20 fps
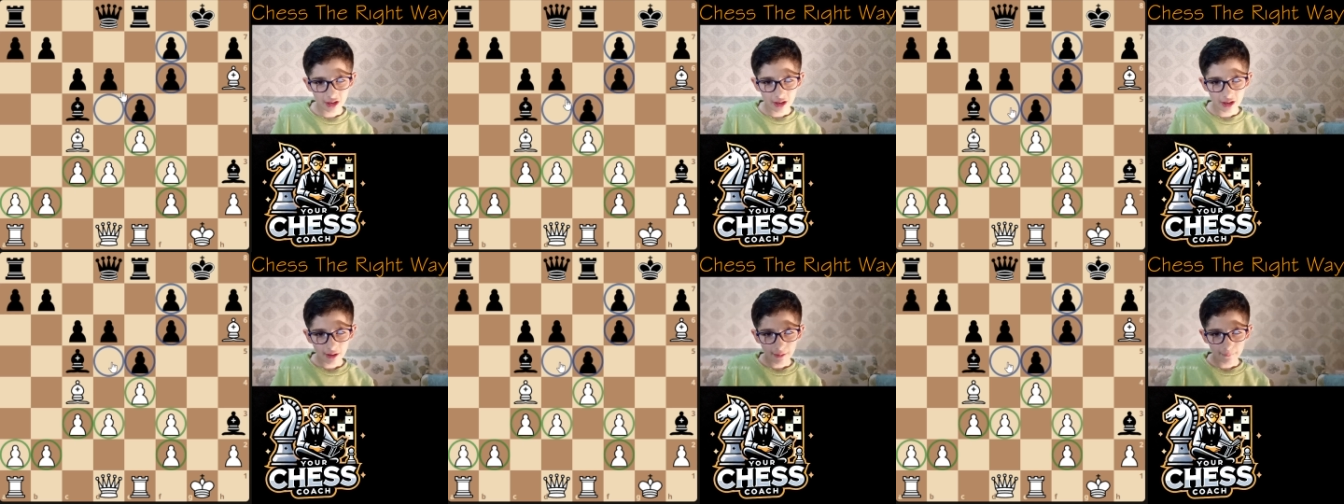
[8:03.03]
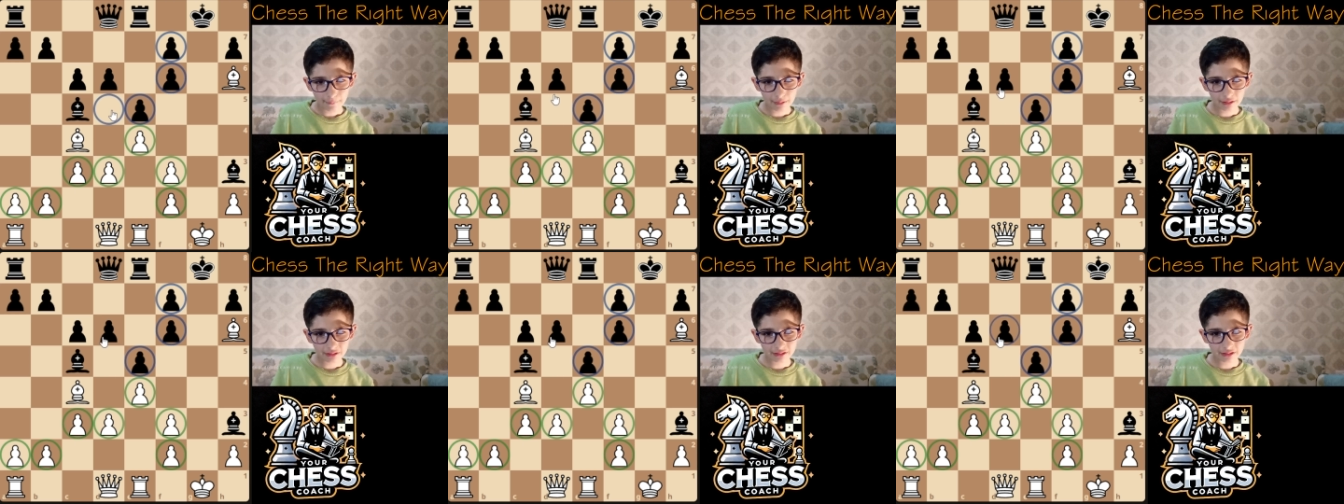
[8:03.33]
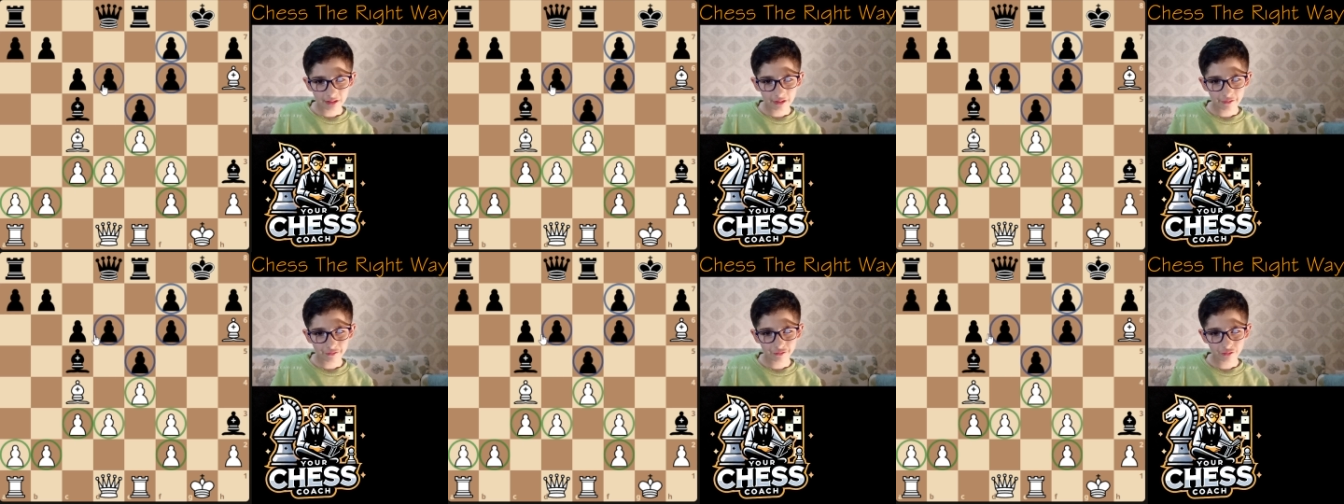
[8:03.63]
But
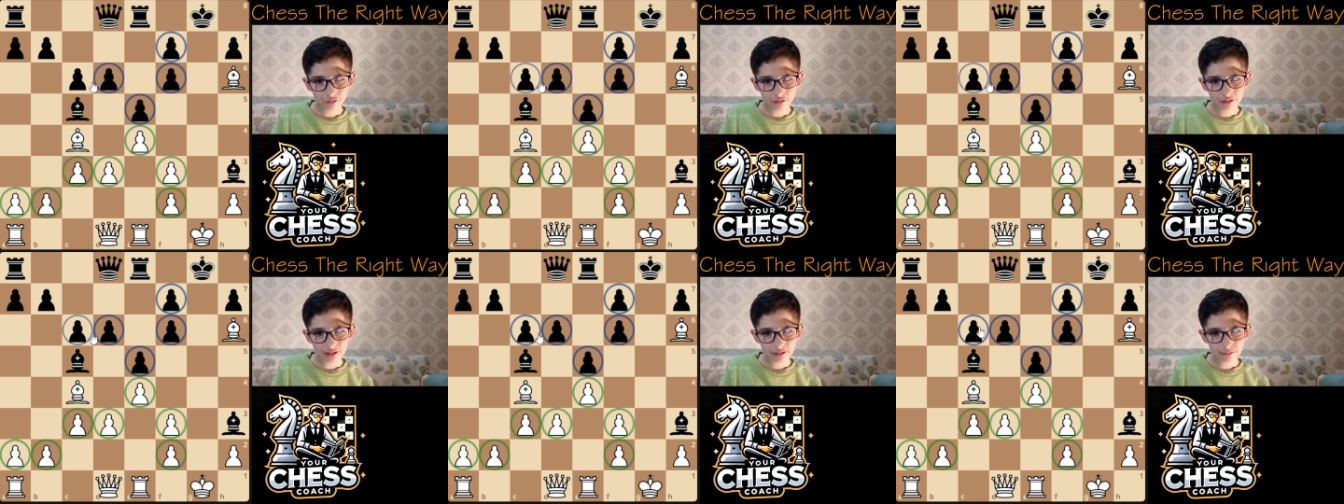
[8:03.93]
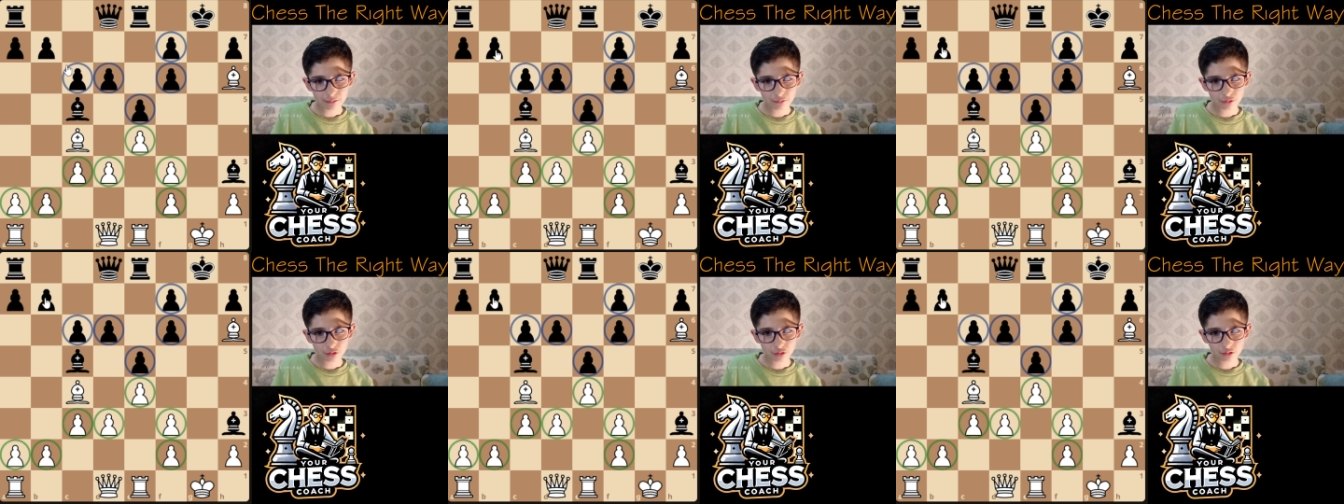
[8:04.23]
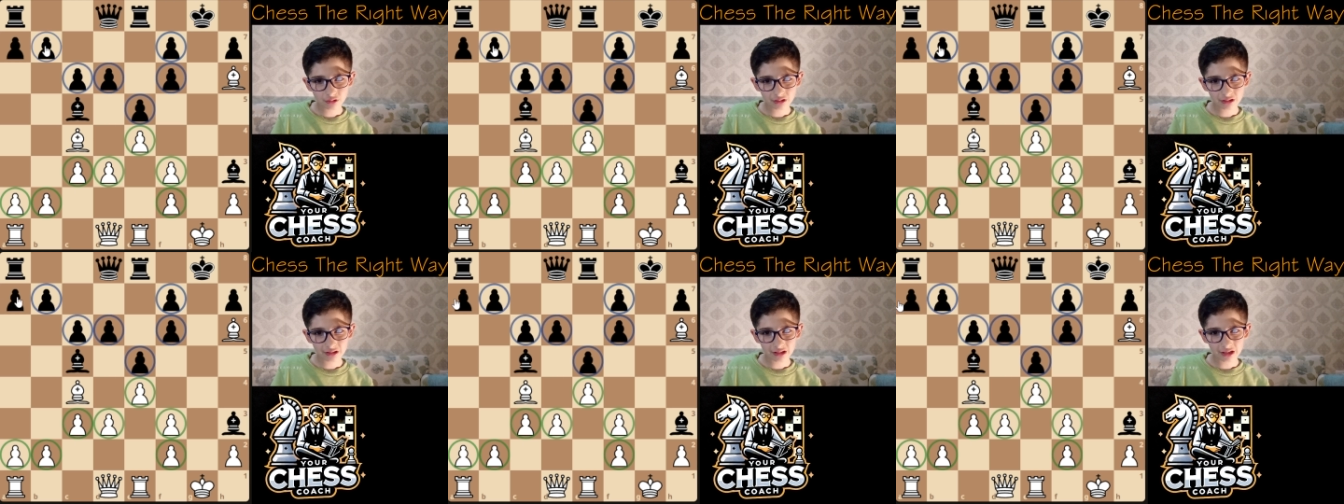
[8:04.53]
if you keep
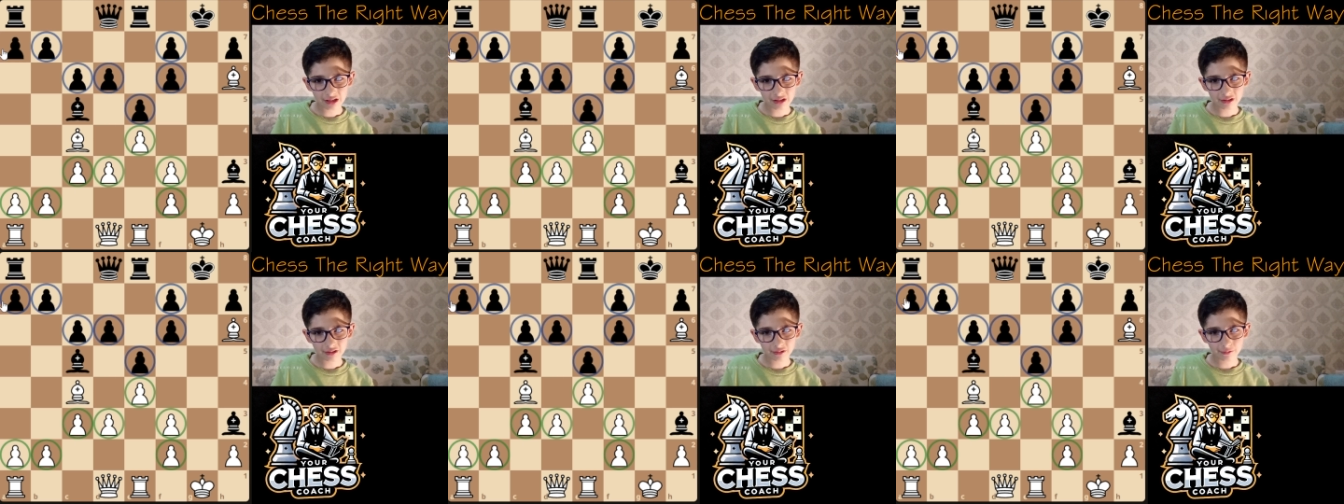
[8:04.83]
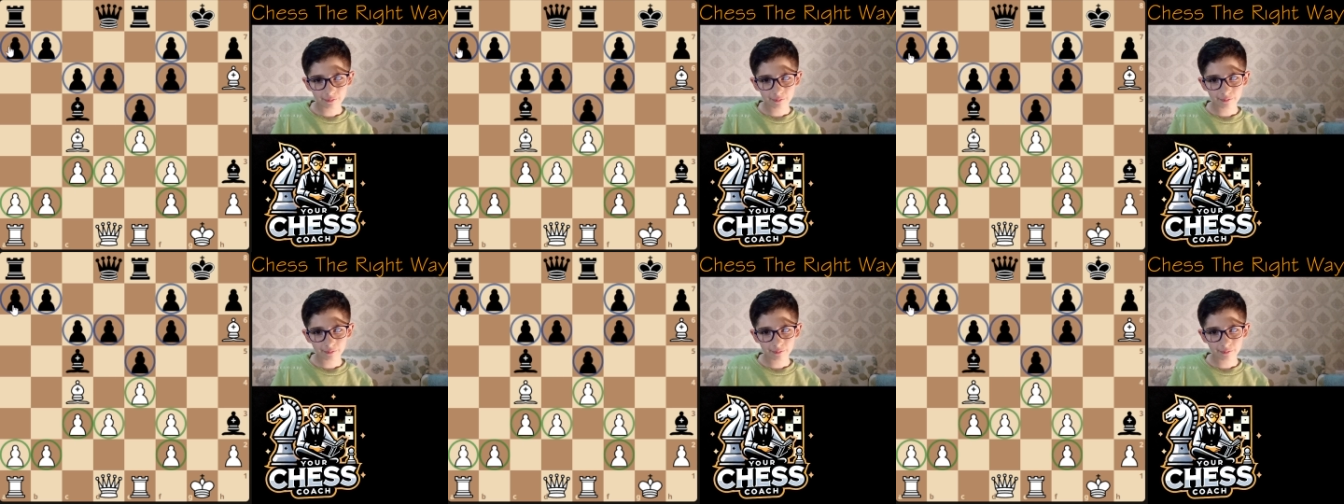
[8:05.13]
doing that,